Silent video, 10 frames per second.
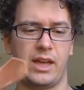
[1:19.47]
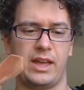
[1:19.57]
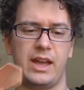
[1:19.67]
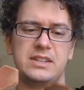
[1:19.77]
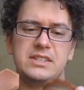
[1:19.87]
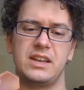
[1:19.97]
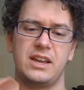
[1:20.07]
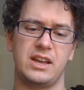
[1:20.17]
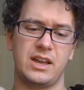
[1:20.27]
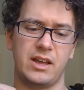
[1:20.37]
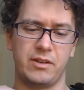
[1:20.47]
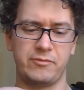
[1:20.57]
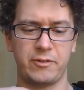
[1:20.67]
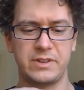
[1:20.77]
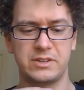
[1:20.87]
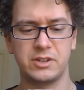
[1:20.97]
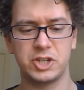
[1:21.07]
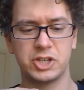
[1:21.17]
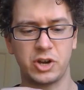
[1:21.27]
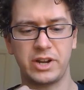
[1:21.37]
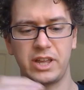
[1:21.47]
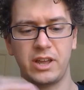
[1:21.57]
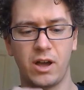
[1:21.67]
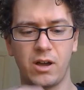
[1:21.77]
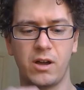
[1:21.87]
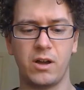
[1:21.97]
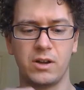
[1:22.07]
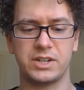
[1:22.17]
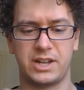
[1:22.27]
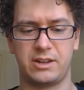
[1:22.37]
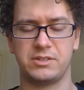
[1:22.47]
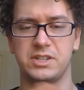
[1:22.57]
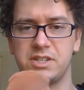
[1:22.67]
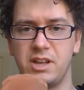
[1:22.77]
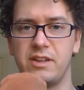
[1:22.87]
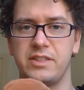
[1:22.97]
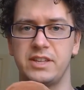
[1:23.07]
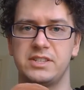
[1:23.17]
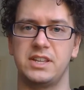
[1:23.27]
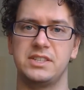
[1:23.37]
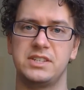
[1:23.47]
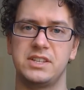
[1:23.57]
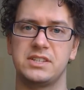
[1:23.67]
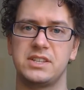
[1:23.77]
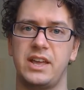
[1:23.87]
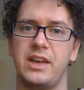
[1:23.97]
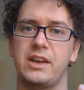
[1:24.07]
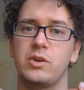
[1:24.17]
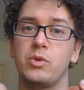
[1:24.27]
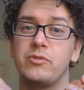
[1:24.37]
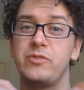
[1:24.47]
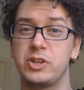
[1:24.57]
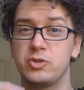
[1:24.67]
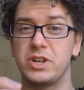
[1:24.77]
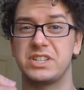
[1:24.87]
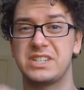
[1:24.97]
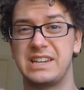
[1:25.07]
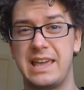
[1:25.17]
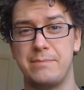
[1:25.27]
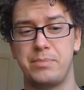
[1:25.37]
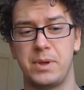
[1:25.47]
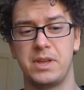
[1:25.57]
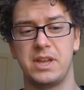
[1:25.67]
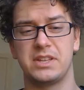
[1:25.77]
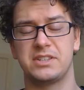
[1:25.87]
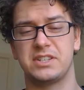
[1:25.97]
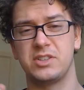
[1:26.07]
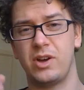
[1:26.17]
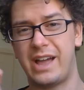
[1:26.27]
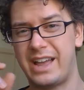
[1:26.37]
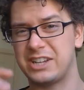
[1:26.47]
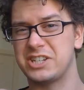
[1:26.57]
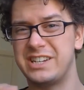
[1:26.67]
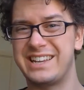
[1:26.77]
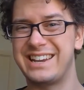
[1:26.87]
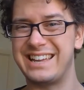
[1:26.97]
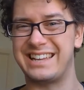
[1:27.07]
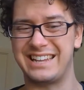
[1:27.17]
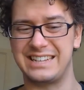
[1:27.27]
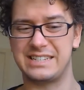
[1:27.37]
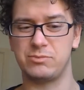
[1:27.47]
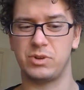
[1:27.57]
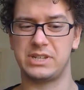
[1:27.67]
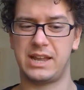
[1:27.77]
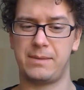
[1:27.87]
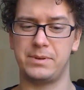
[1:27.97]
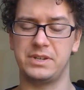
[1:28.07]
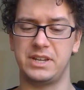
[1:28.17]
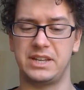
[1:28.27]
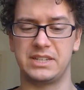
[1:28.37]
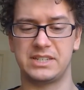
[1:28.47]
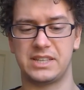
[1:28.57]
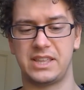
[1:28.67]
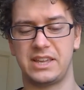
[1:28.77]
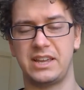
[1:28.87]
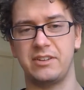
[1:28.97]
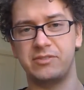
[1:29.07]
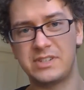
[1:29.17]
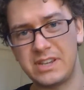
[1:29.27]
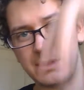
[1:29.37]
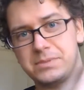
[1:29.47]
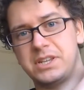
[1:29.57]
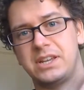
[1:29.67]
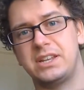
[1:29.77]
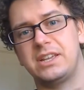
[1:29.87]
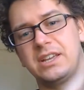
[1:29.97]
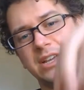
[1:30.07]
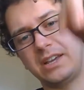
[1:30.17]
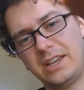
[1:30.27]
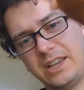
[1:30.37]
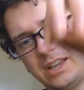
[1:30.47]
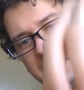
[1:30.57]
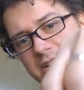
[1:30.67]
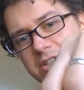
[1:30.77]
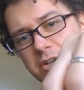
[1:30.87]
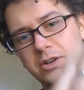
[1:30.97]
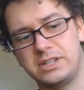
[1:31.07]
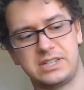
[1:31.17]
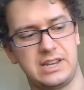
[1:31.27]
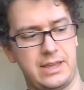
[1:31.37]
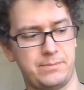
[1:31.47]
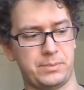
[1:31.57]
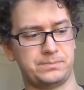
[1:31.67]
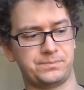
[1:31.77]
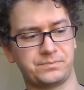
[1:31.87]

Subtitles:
It has a very shiny, hard outer surface, and this is called a vitreous slip. So it's not actually glazed. What's happened is they have dipped it into a slip,